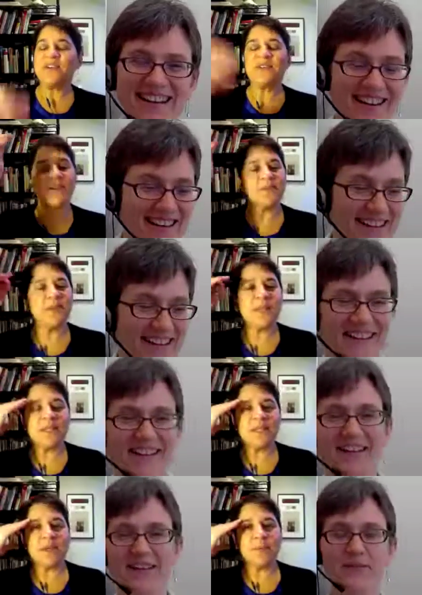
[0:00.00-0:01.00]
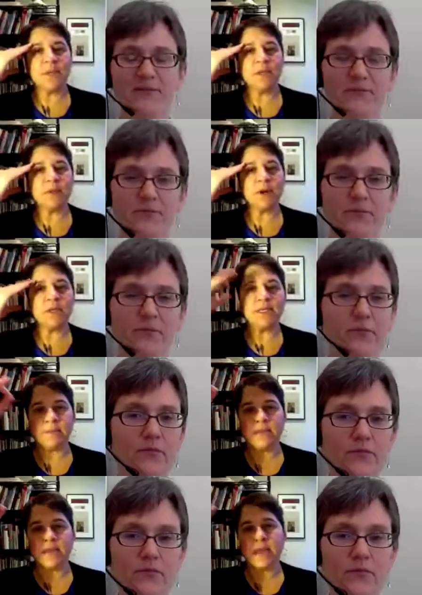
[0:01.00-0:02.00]
Speaker 1: so, but but in Maryland,
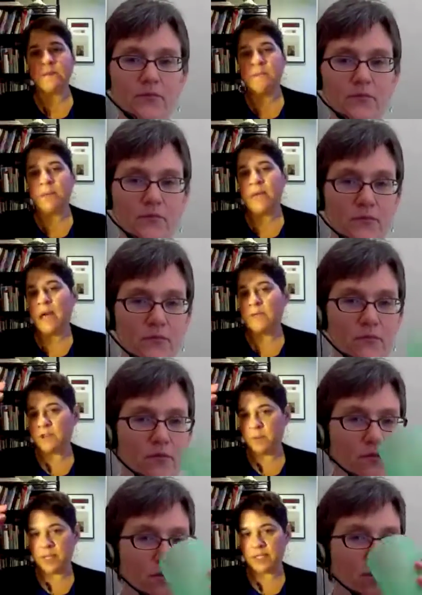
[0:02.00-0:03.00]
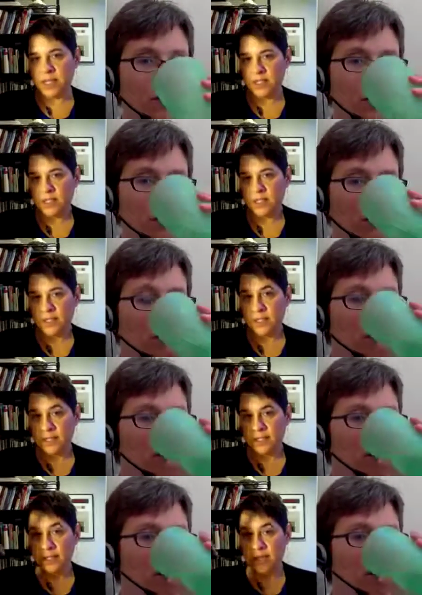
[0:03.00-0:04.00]
something. I mean, maybe I just pay attention mm-hmm. to
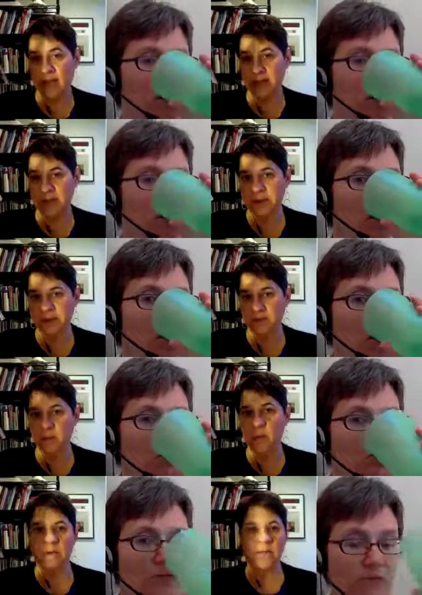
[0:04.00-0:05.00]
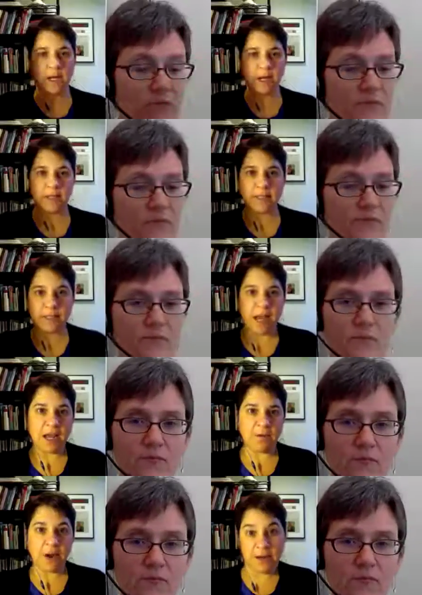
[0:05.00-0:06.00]
this aspect of it more because
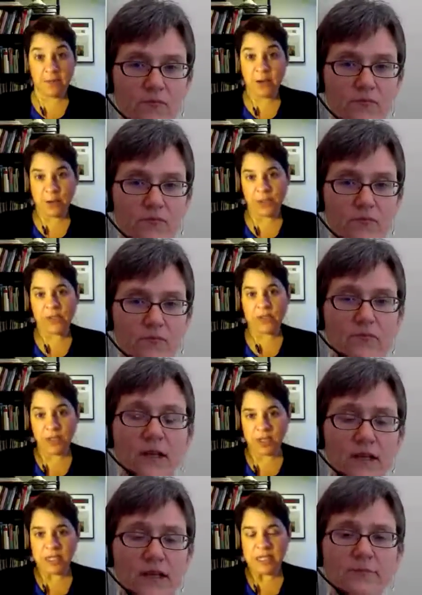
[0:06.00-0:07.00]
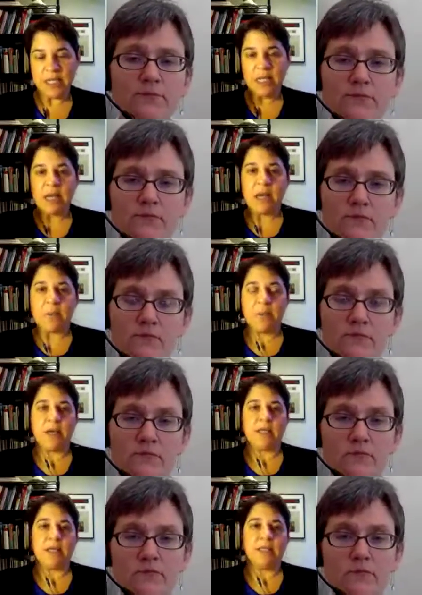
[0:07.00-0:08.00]
I write about religion. Yep.
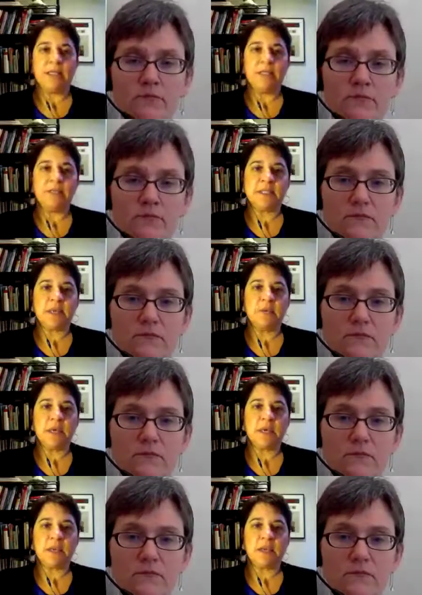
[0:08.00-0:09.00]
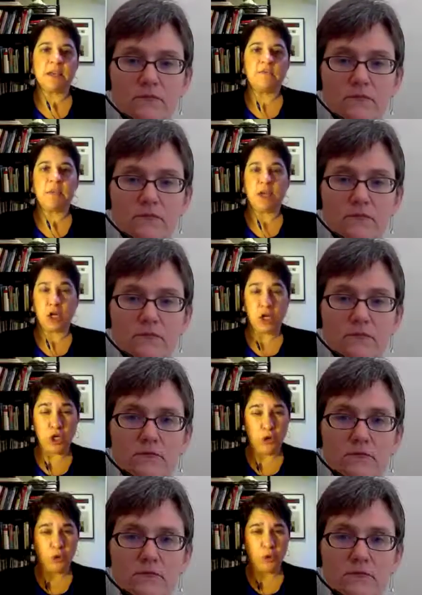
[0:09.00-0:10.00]
But it seems to me that they've made a
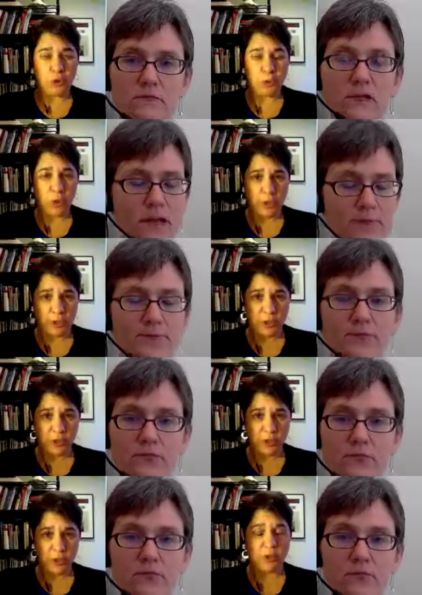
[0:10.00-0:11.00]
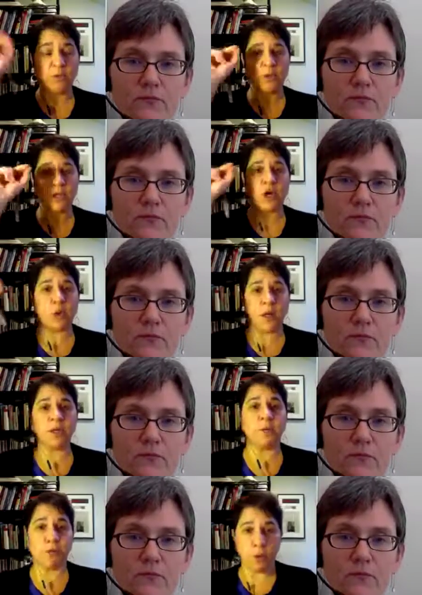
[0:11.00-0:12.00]
huge yep. push. The the
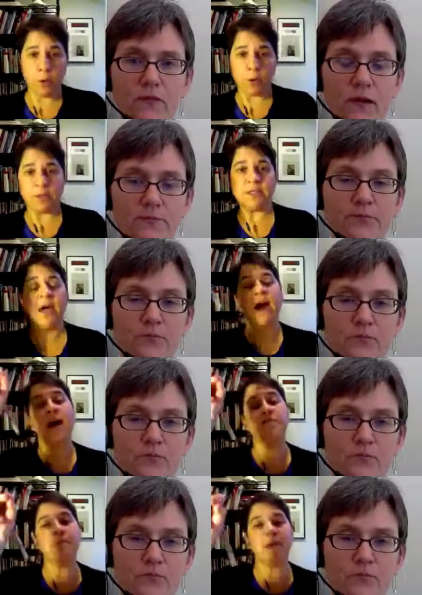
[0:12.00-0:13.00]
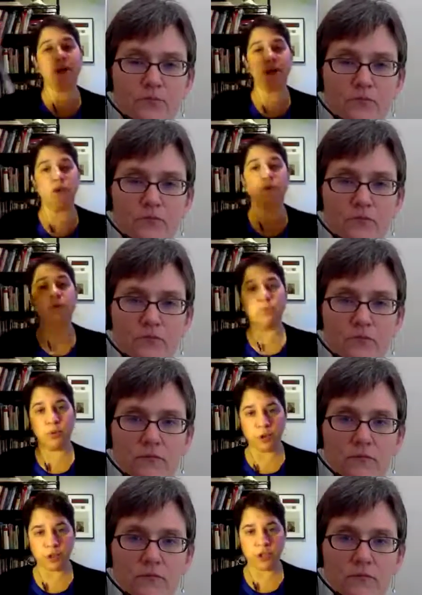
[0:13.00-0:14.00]
equality proponents yep. have made a huge
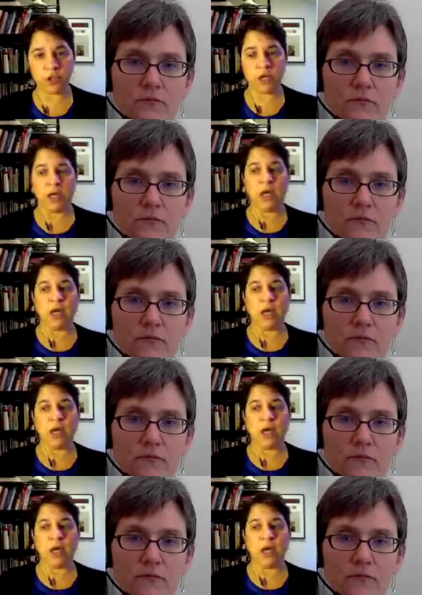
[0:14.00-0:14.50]
push